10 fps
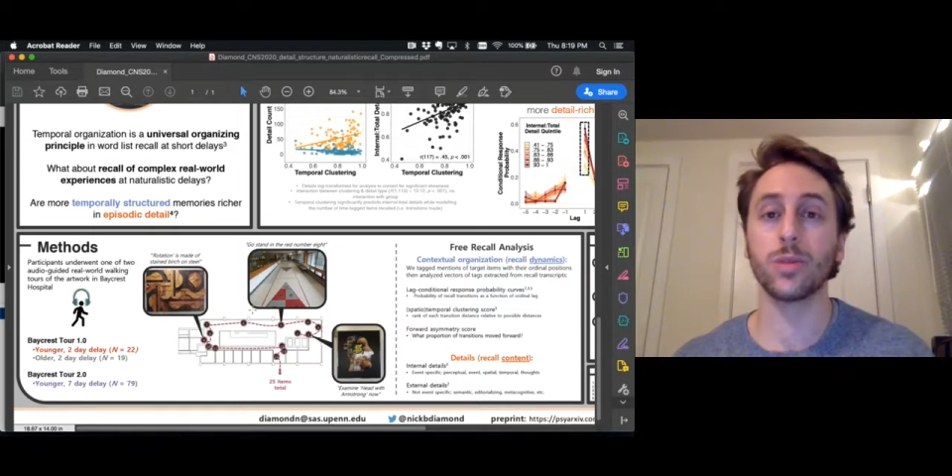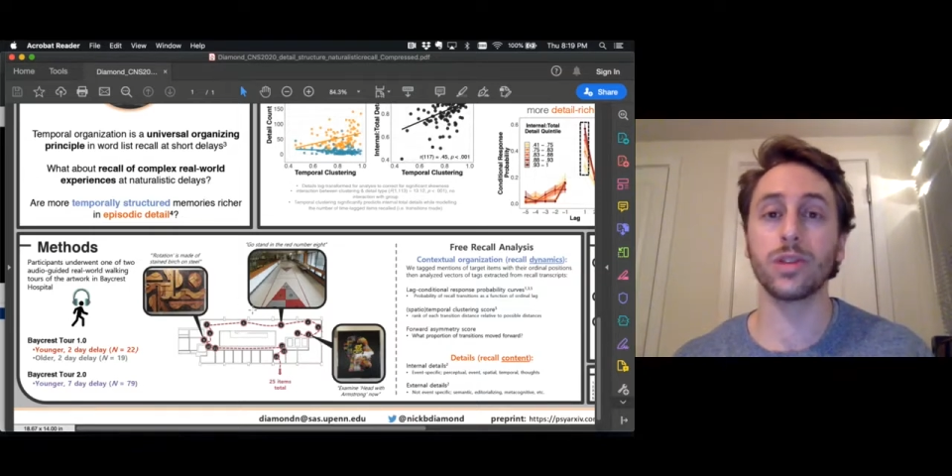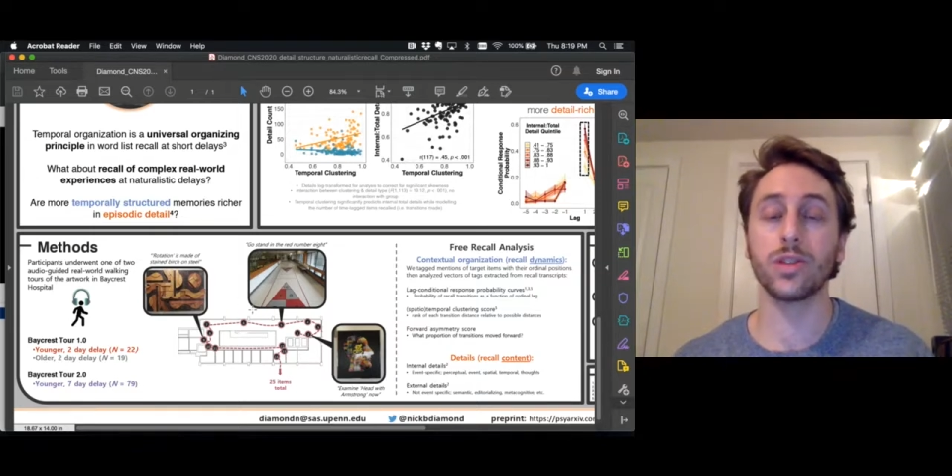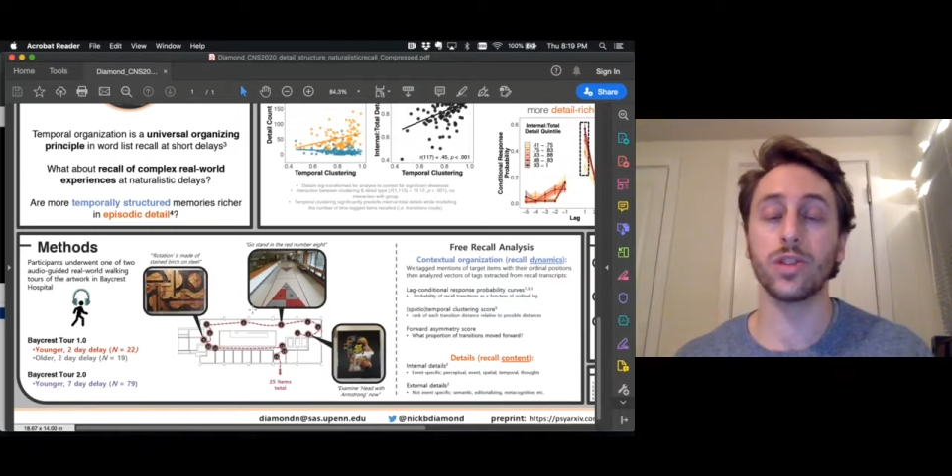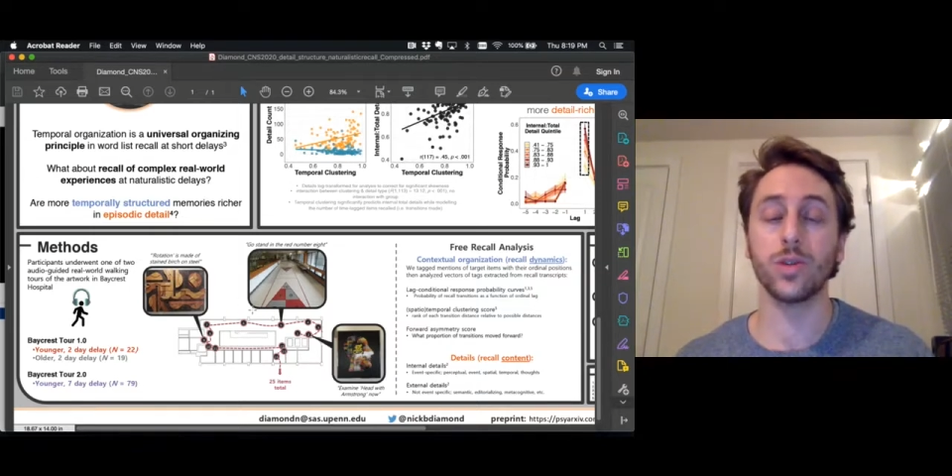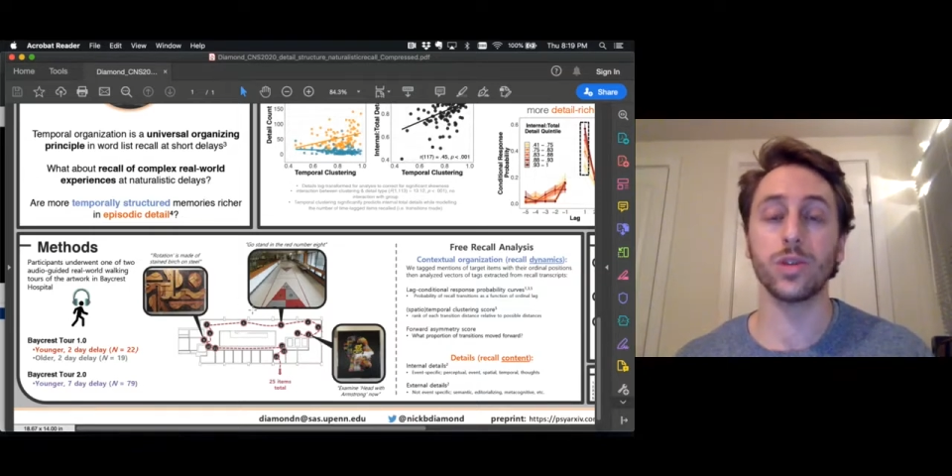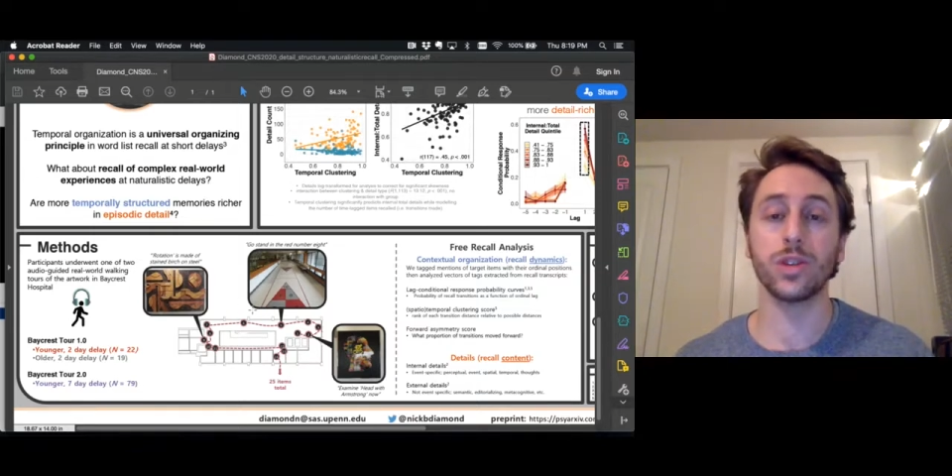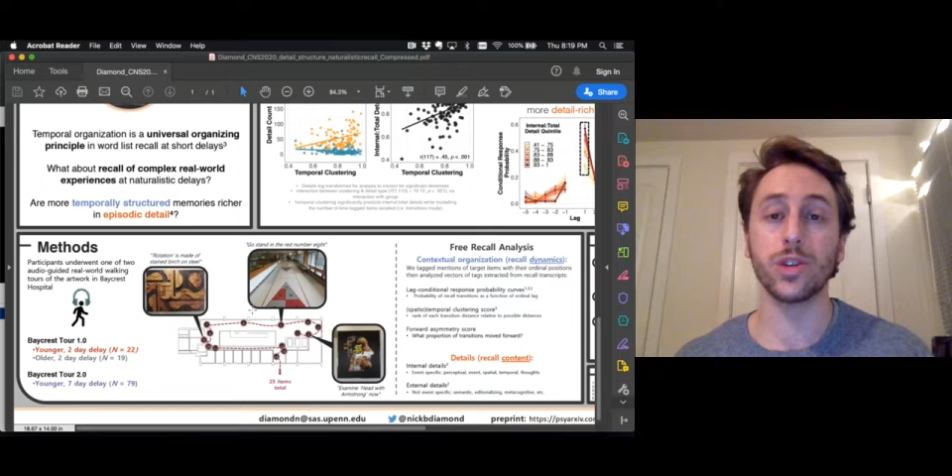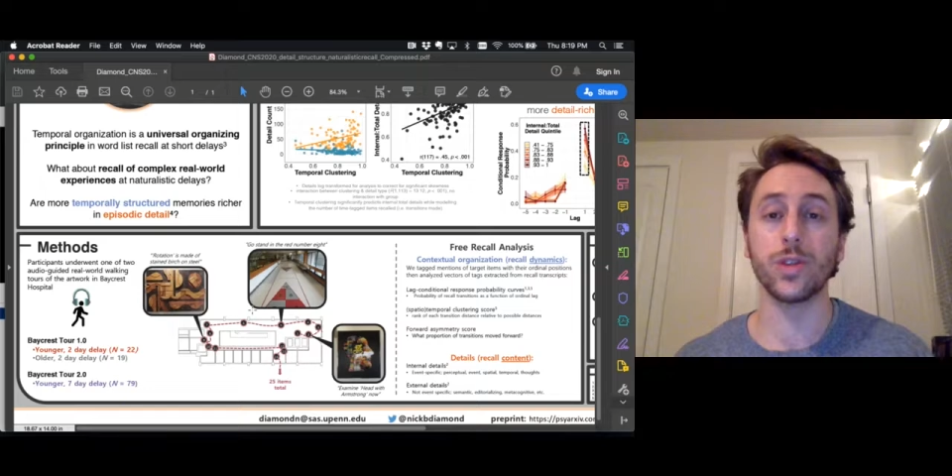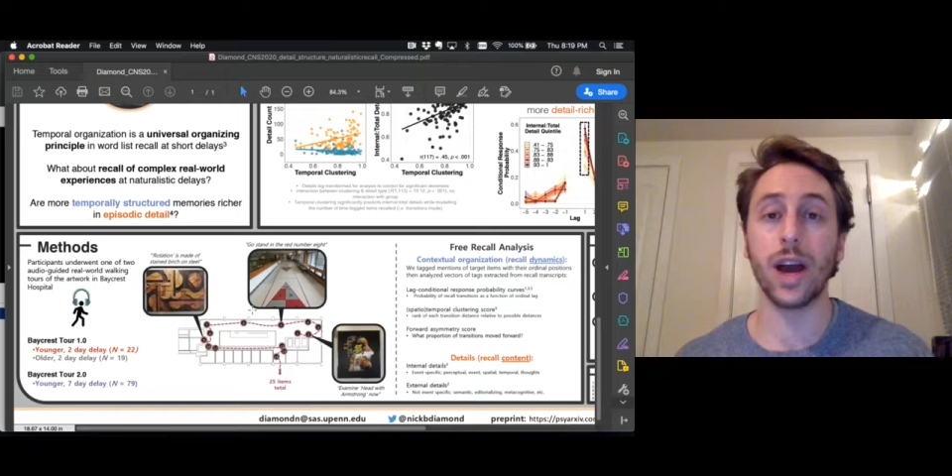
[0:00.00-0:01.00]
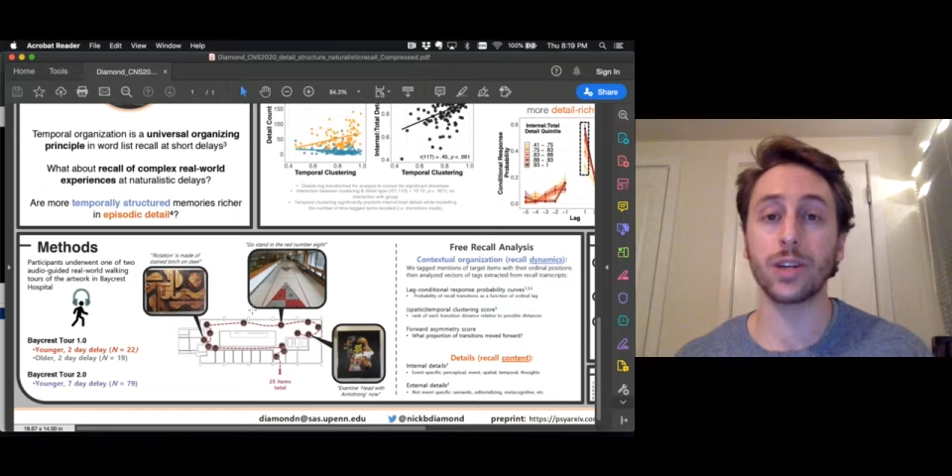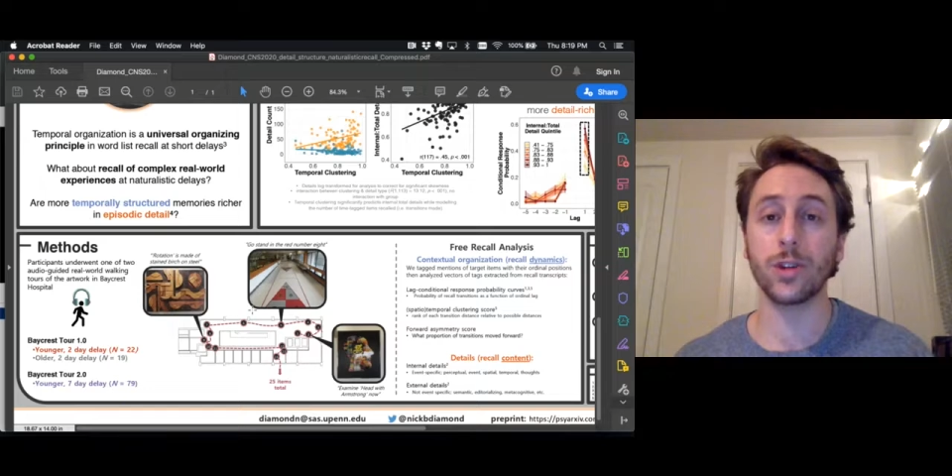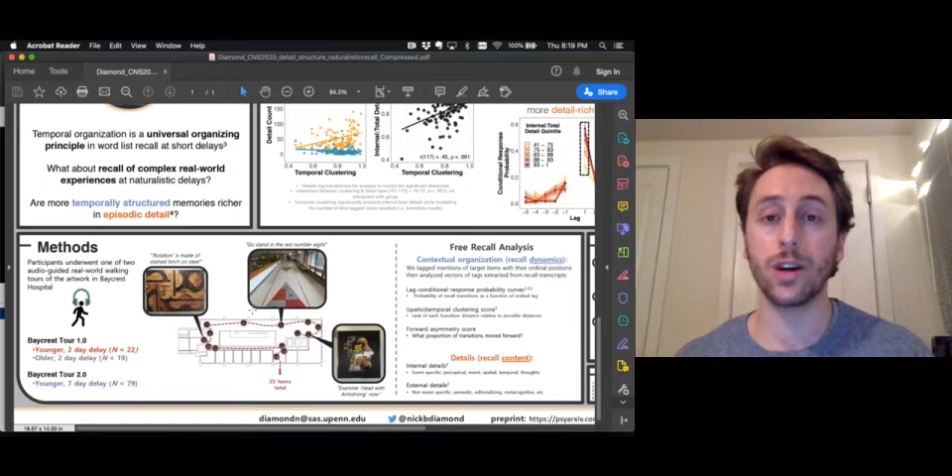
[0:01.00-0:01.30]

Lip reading: which is a Jewish geriatric